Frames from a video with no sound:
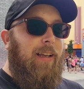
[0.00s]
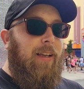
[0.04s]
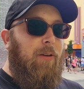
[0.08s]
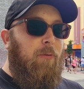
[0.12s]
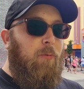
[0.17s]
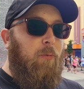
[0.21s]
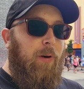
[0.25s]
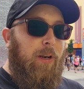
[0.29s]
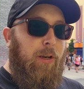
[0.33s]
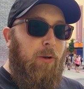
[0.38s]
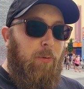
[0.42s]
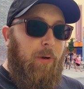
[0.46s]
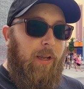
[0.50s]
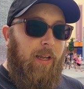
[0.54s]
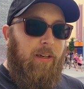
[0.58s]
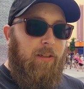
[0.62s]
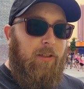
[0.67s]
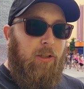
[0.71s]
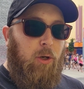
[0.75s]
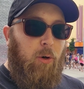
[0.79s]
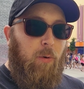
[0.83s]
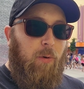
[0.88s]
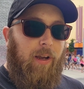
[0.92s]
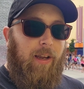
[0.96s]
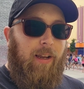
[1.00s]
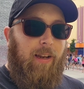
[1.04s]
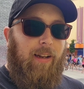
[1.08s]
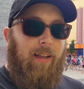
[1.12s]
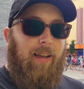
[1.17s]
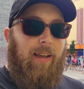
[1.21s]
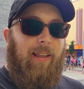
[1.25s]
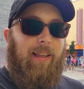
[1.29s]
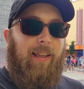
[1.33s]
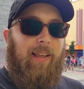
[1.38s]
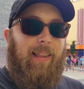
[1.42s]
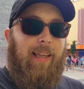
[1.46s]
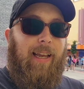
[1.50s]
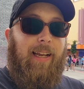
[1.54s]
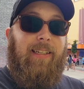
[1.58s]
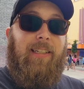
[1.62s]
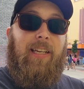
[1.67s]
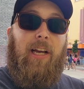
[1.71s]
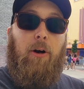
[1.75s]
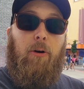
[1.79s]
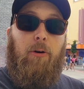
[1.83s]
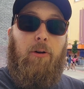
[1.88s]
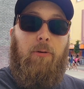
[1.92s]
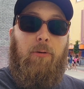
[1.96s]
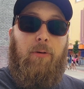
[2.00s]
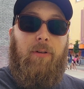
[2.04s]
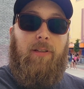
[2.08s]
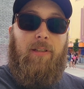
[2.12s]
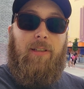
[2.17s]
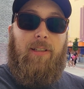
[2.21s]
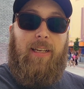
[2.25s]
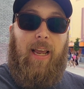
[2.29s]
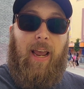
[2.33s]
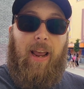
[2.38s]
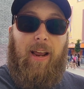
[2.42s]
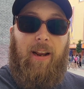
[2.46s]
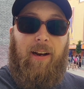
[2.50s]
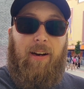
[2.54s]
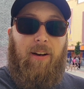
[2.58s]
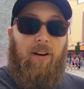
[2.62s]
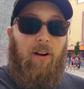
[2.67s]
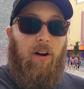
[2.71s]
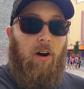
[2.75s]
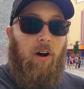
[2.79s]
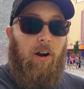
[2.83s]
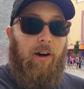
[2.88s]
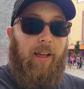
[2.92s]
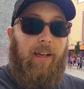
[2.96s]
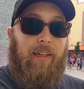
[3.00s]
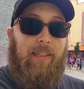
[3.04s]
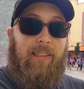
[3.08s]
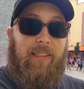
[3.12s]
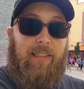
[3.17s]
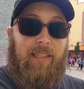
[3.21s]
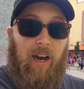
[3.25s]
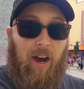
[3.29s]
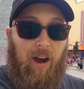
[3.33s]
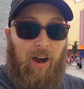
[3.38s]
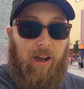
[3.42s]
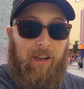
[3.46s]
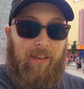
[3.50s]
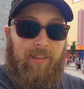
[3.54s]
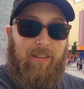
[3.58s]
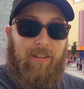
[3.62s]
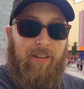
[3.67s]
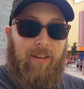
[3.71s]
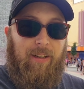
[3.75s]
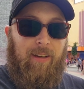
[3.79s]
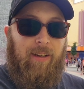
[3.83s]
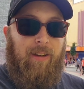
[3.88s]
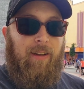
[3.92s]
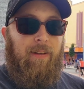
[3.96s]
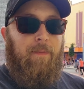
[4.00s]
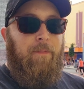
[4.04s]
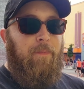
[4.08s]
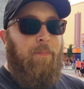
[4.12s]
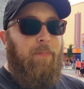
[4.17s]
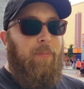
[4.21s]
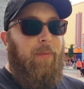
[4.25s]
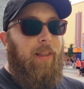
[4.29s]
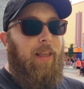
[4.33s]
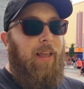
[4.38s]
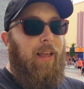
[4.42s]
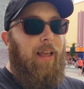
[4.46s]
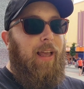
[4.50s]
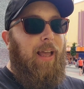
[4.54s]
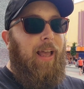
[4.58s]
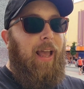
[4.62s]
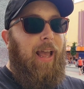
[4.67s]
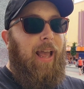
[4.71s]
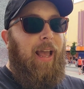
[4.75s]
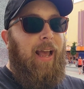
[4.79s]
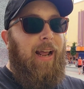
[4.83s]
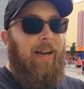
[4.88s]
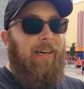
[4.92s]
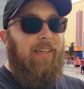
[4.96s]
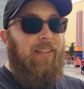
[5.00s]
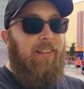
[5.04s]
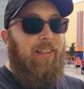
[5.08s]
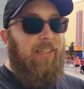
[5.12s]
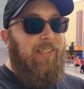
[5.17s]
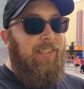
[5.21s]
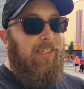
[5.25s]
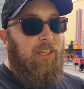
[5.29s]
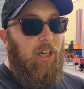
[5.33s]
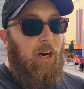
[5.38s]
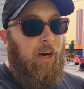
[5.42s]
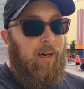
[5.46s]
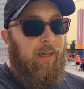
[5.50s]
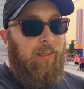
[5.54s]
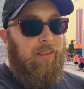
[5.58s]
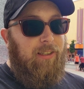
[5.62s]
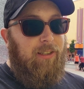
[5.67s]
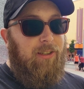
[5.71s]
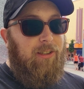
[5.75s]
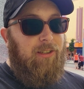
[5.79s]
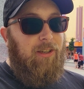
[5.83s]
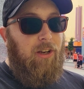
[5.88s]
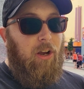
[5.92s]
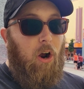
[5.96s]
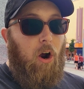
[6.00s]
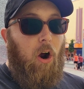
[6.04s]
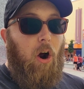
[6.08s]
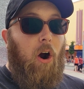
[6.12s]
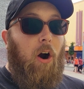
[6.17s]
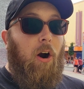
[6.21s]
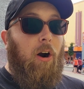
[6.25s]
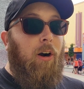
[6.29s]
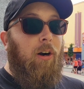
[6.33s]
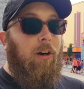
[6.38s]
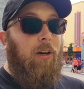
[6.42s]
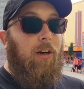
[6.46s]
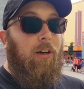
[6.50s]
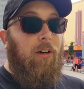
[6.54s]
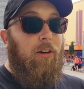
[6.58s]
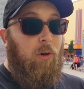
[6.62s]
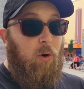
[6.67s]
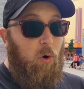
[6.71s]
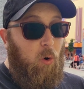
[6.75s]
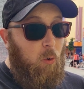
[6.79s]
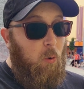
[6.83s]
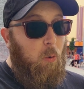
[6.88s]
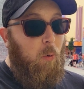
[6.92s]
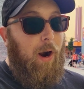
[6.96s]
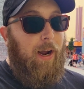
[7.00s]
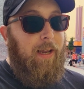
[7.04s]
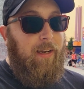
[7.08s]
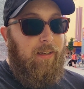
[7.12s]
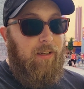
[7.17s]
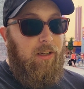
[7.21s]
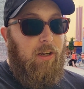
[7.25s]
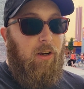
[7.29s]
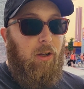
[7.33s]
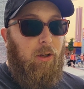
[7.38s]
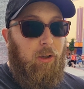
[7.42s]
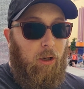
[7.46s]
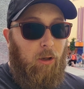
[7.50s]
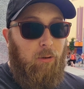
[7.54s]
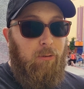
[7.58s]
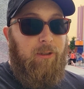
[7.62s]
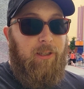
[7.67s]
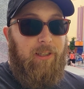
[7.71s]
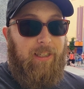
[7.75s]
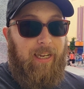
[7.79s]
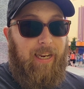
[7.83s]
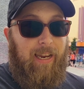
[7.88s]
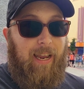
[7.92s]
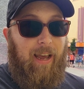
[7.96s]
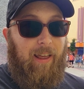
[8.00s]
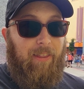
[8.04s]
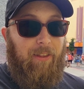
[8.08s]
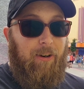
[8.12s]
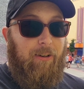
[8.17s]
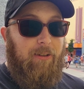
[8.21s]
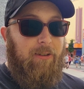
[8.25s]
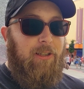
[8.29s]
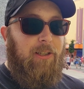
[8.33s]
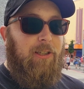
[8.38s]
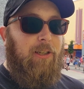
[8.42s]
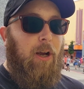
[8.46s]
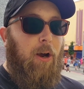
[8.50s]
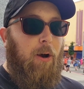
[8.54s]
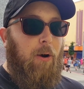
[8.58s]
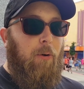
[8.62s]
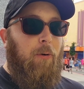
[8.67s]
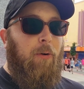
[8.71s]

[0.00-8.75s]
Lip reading: when you get to it, they tell you to stand on a dot. And the dots are quite close together. So